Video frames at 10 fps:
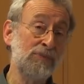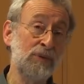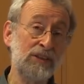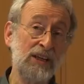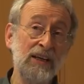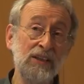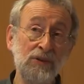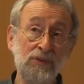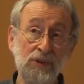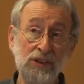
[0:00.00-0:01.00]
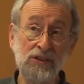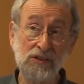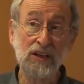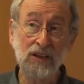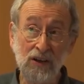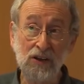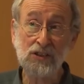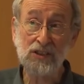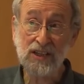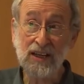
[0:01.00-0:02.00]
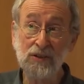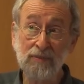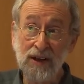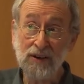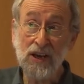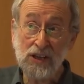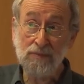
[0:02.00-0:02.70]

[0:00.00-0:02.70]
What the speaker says: will tell you, does a lot to tell you about,